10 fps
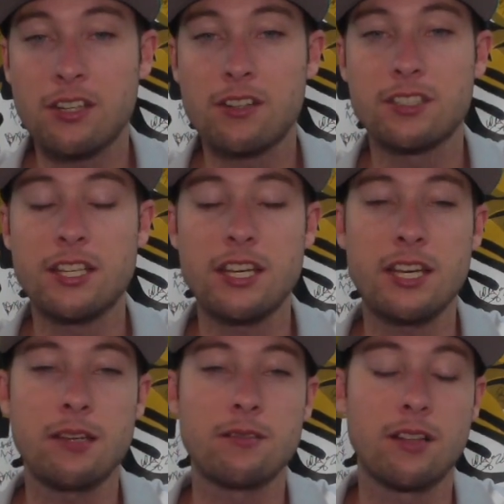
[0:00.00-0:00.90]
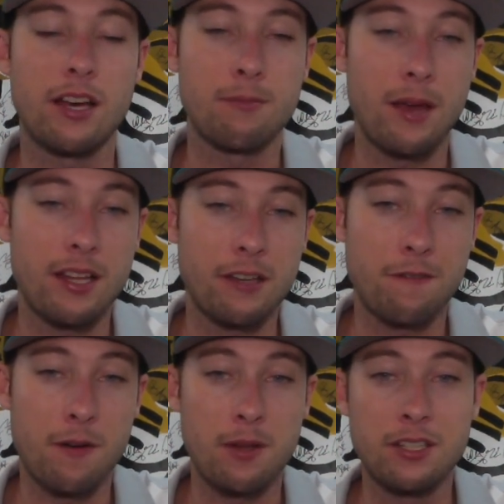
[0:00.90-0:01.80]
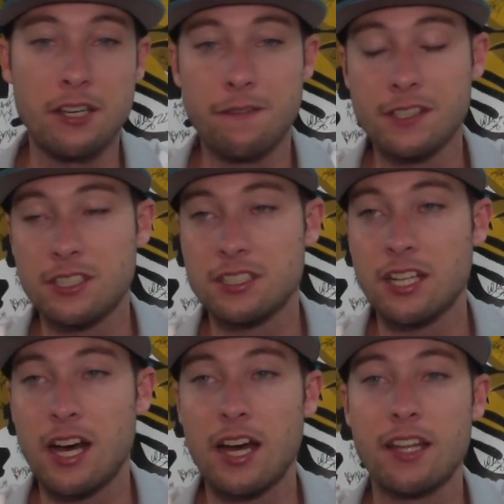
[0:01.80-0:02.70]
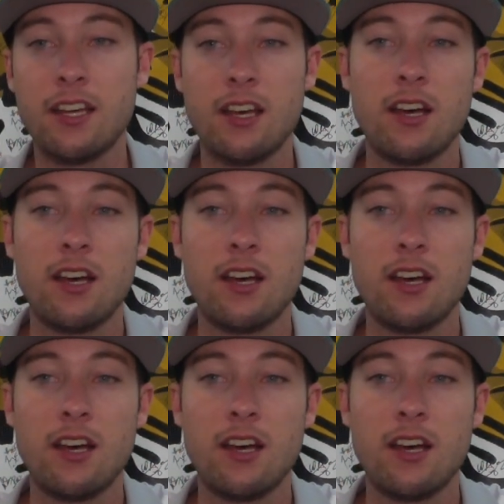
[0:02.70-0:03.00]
on our team, like, mainly from the defensive side.